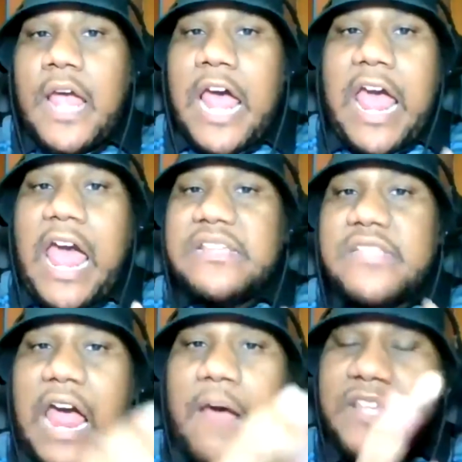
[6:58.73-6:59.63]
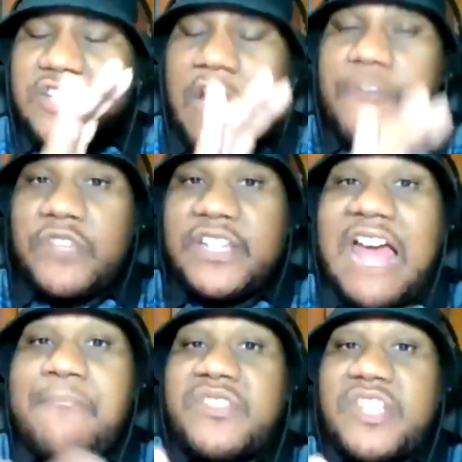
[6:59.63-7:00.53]
how has conference really
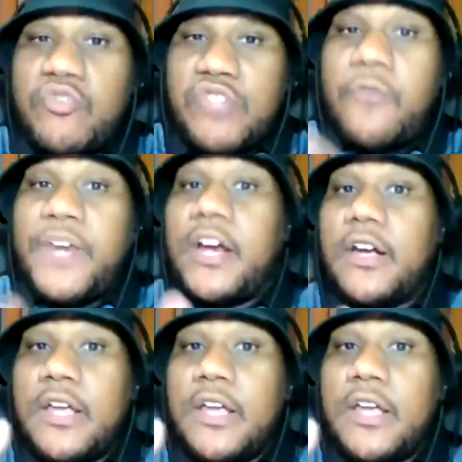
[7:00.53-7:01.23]
gotten better since you was over there?